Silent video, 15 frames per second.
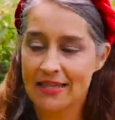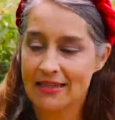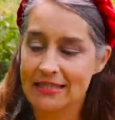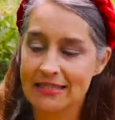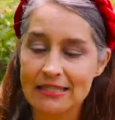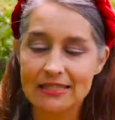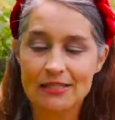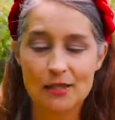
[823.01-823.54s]

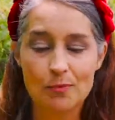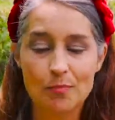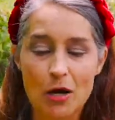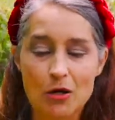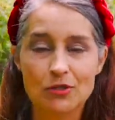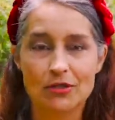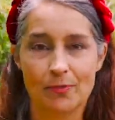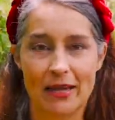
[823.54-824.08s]
This is the
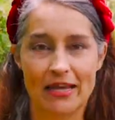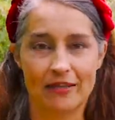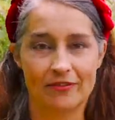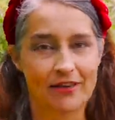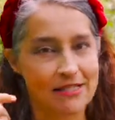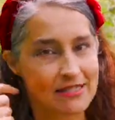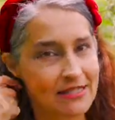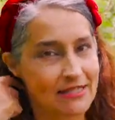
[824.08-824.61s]
most
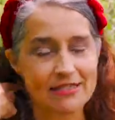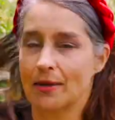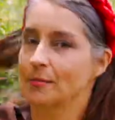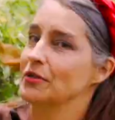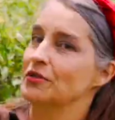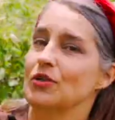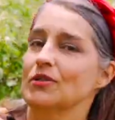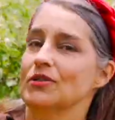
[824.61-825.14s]
manifesting
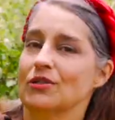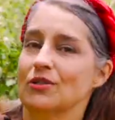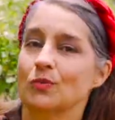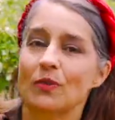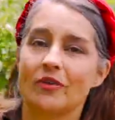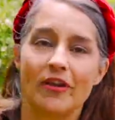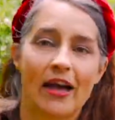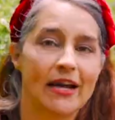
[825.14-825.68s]
summer solstice
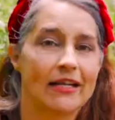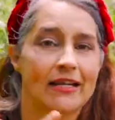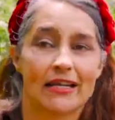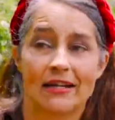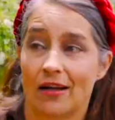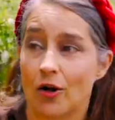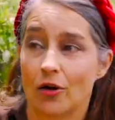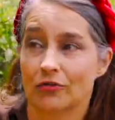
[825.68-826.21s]
we've had
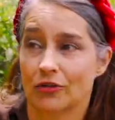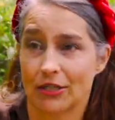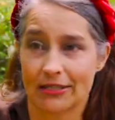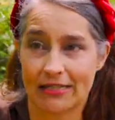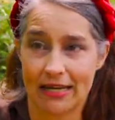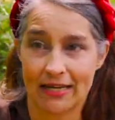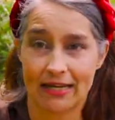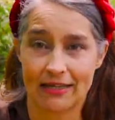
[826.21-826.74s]
in over a
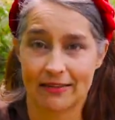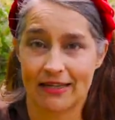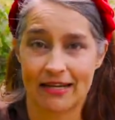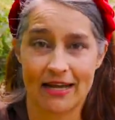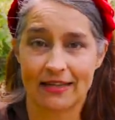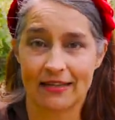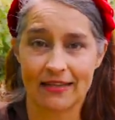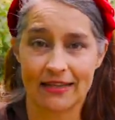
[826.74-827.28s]
decade that
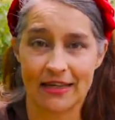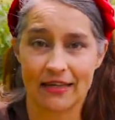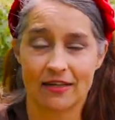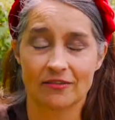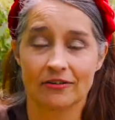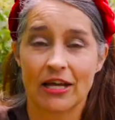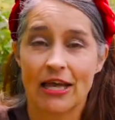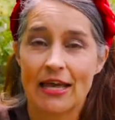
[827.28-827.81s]
I can think
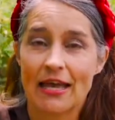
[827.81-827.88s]
of.